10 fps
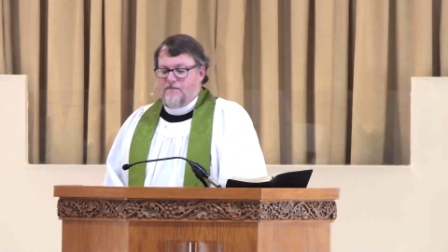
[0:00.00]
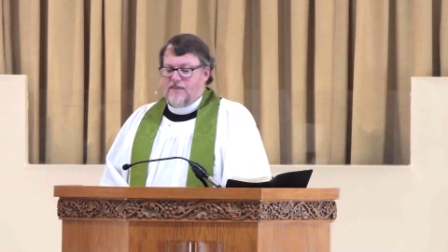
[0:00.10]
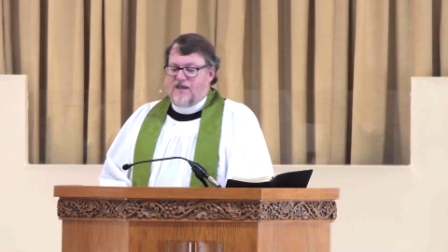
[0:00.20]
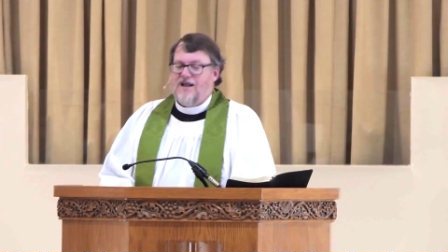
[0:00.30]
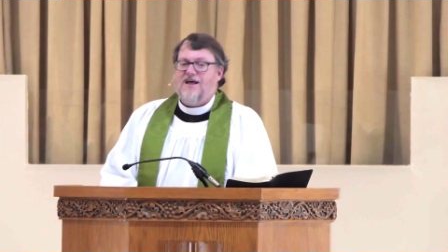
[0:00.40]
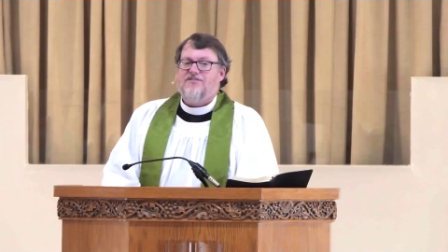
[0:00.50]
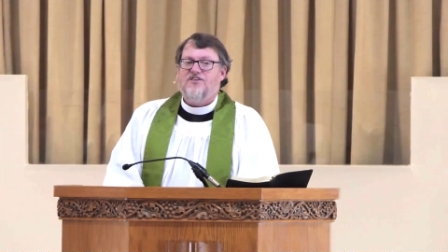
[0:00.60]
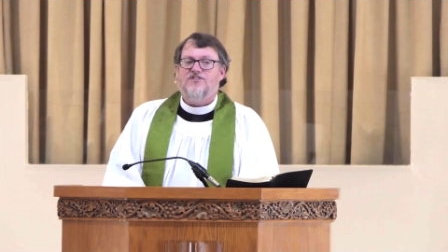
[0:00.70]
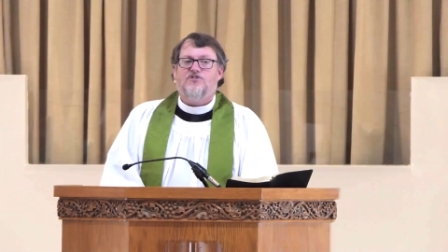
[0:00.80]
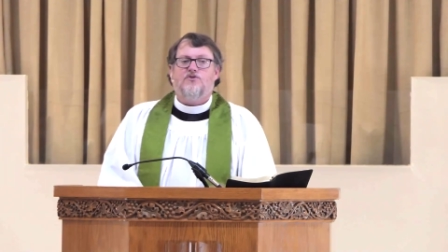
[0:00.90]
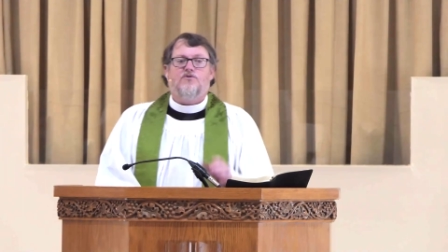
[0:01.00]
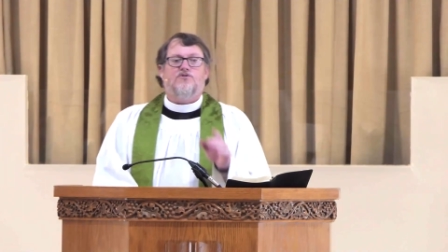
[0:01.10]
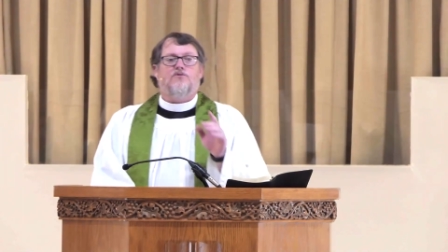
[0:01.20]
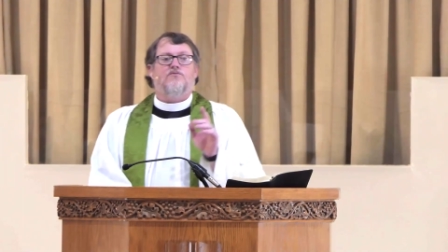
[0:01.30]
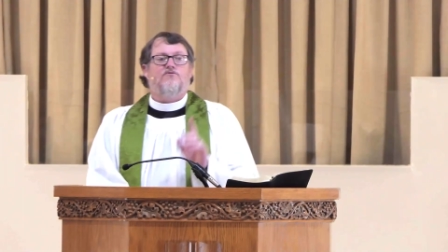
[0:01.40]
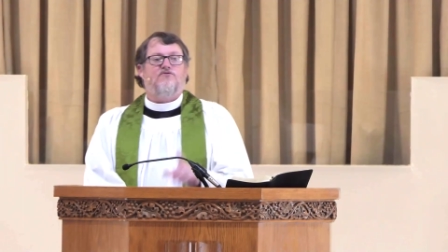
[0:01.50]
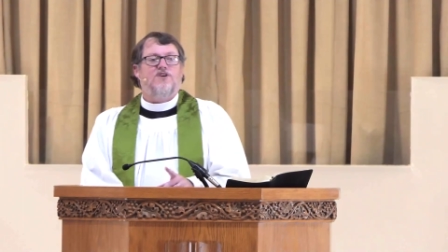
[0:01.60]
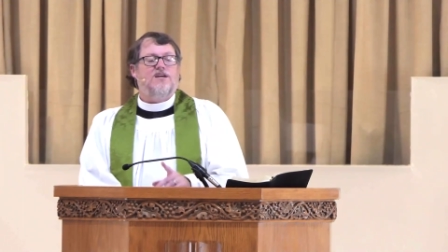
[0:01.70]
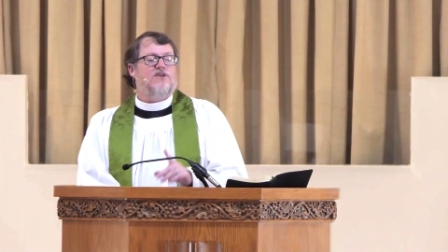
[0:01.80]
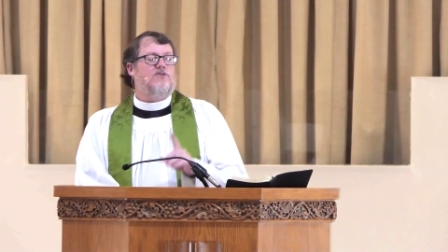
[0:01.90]
And I think the, the
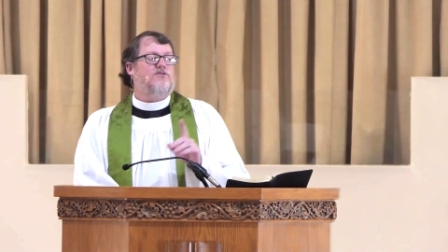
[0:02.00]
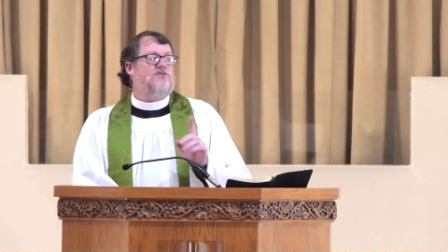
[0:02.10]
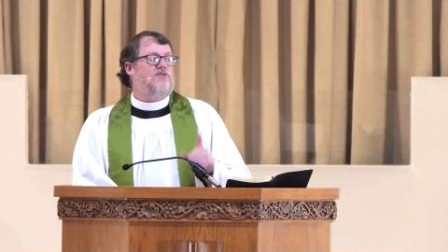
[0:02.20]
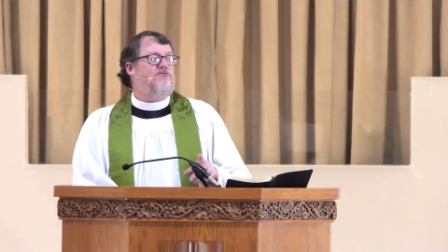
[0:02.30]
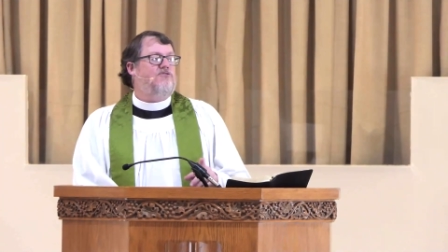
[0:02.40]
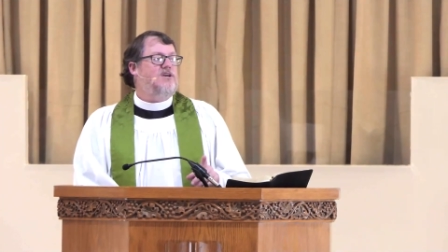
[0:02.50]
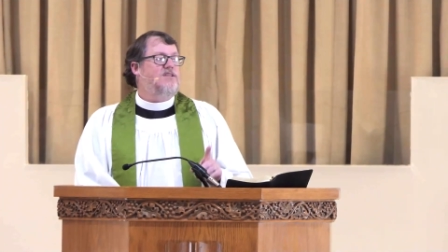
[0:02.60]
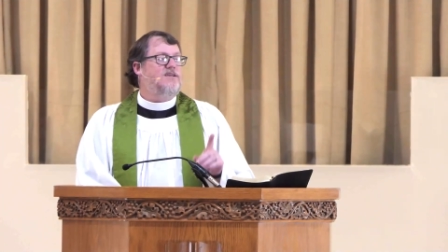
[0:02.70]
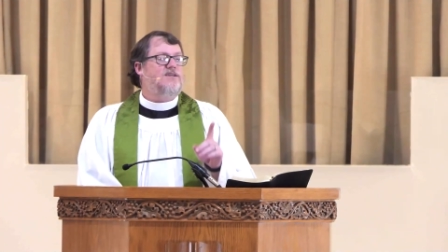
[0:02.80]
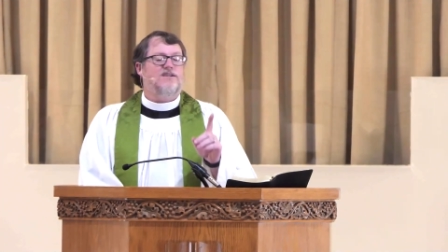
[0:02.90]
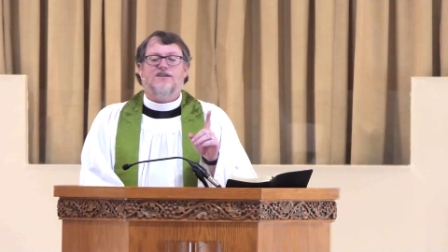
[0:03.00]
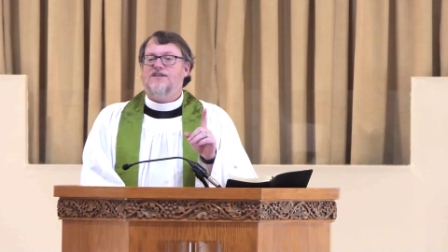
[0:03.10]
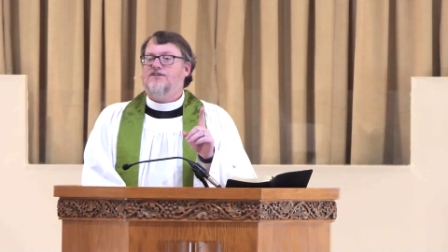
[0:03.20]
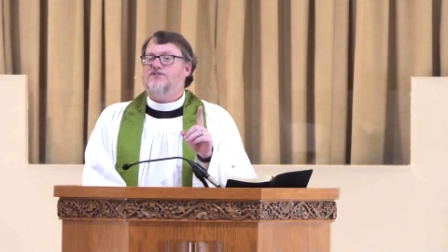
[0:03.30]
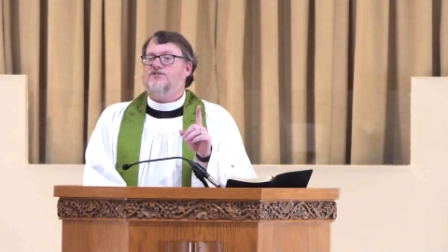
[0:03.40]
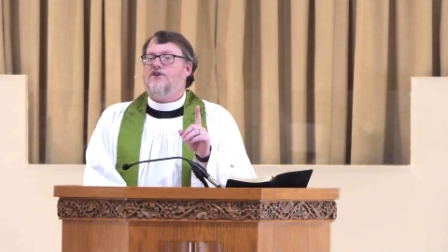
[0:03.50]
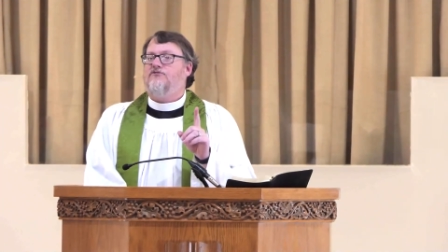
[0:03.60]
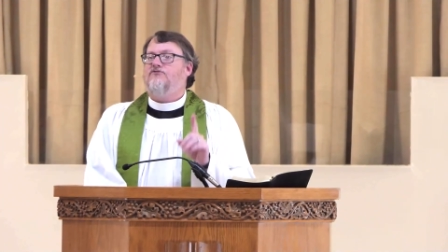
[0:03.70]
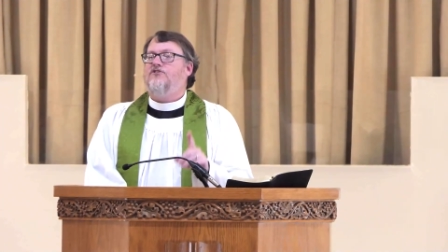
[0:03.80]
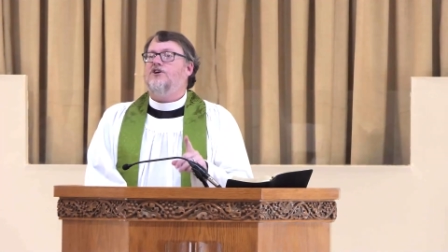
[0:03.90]
fear that they're feeling is a
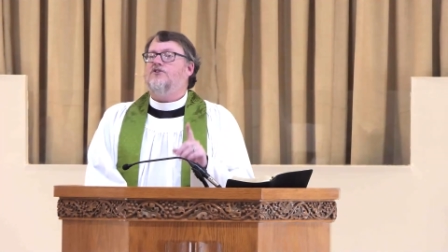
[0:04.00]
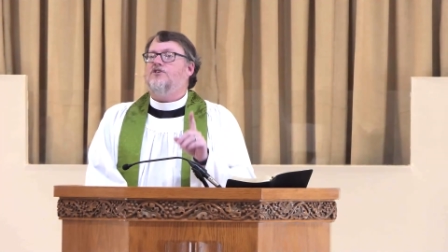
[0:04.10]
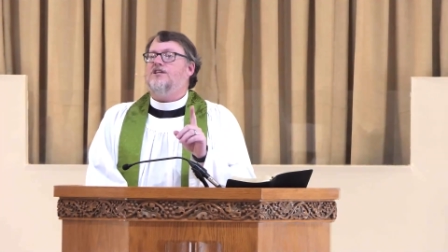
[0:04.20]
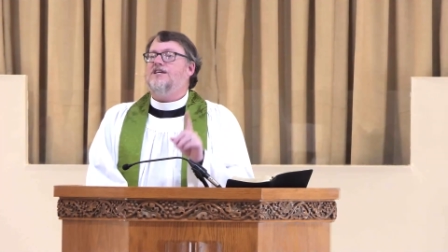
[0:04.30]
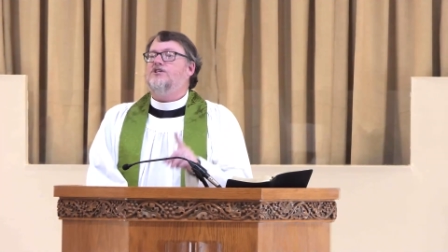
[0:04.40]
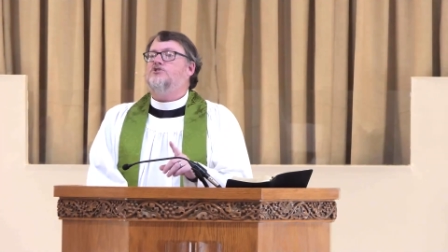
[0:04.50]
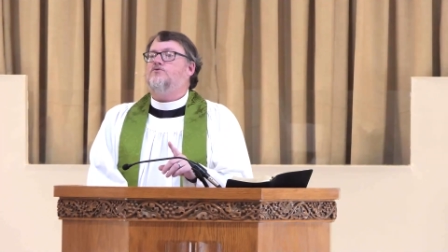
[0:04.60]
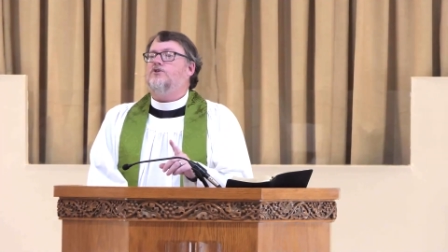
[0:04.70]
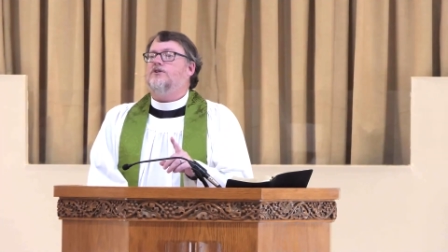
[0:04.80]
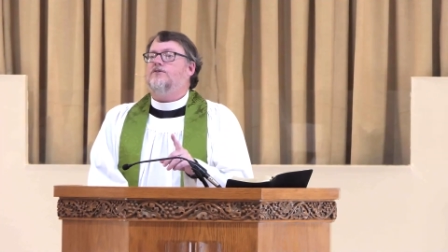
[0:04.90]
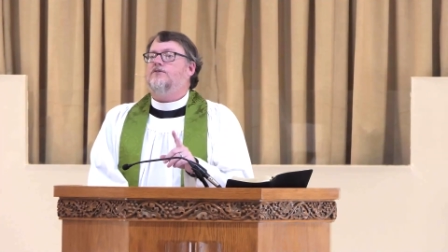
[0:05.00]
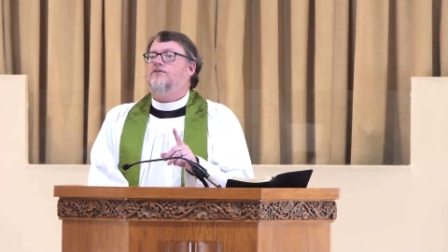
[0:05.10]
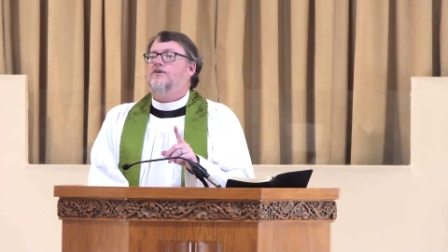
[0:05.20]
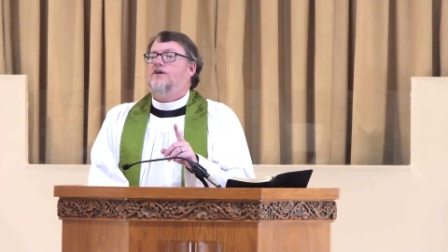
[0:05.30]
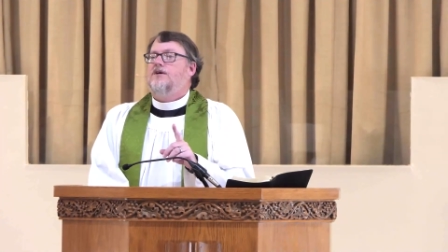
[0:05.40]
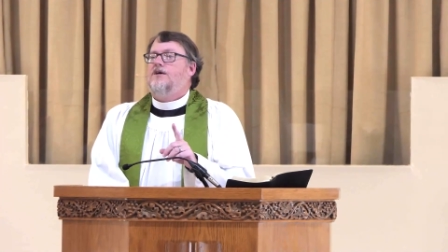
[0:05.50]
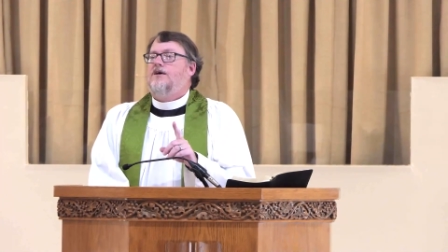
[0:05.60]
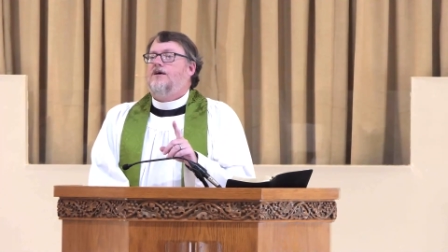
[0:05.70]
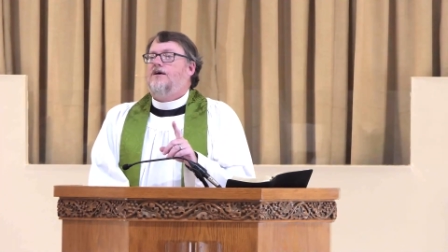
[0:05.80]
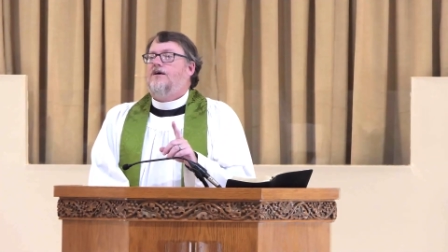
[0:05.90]
fear that Israel
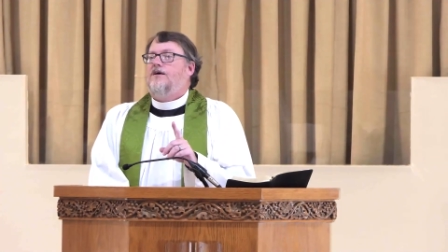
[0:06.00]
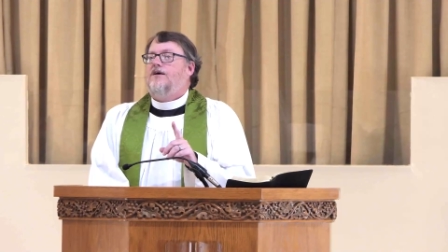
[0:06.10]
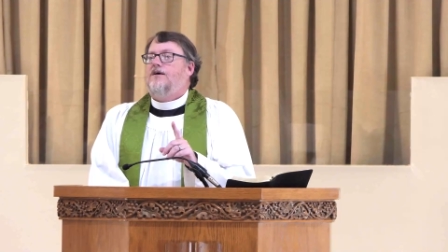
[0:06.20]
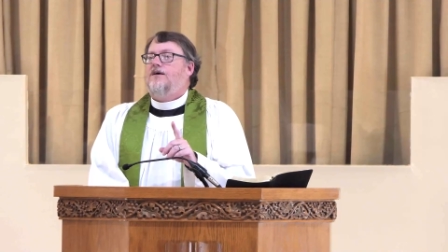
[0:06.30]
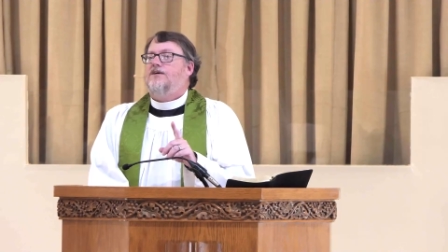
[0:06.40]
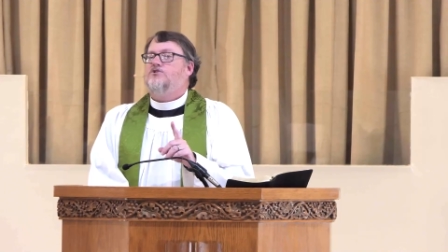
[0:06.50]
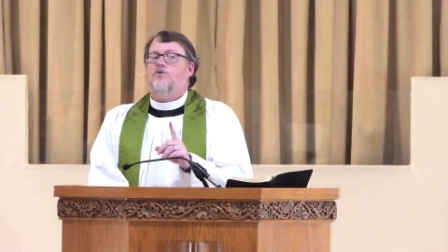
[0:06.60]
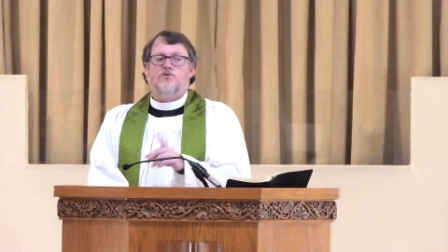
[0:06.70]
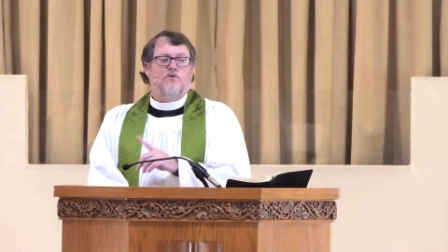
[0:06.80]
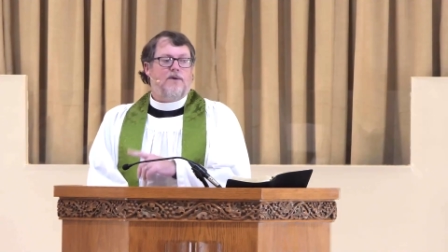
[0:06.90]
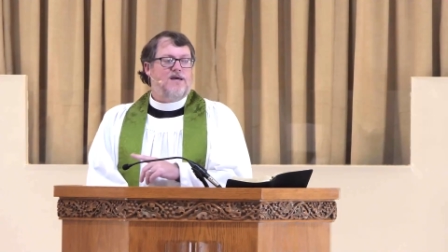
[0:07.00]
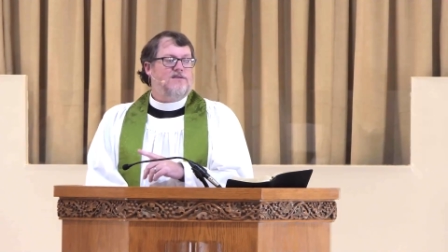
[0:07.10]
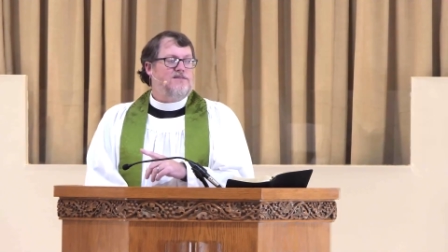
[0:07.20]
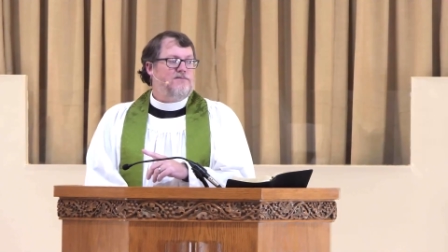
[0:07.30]
is going to abandon them.